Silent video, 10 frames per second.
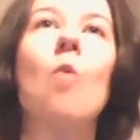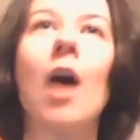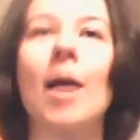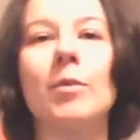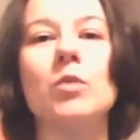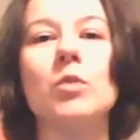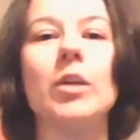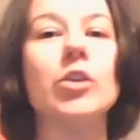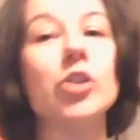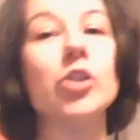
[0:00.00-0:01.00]
what happens
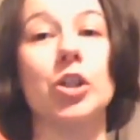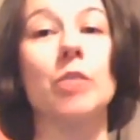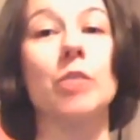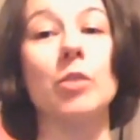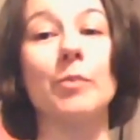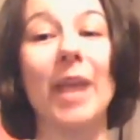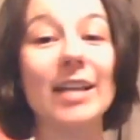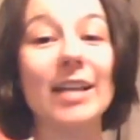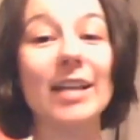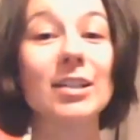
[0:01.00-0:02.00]
when you chuck too much
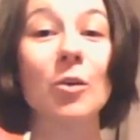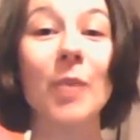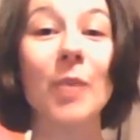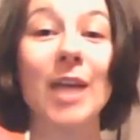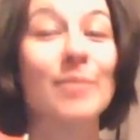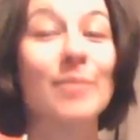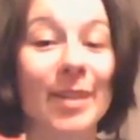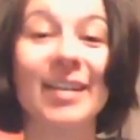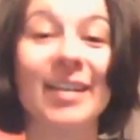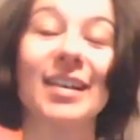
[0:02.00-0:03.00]
paint at your
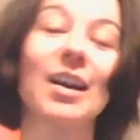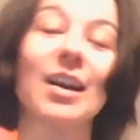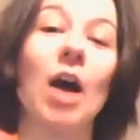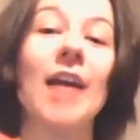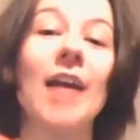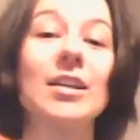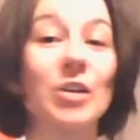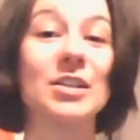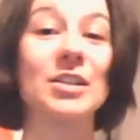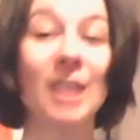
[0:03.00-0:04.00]
paper and it's
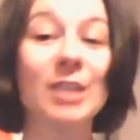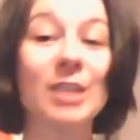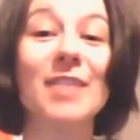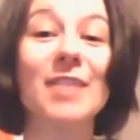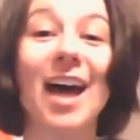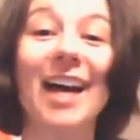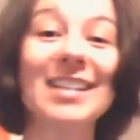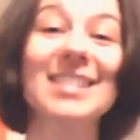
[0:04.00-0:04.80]
not designed for that.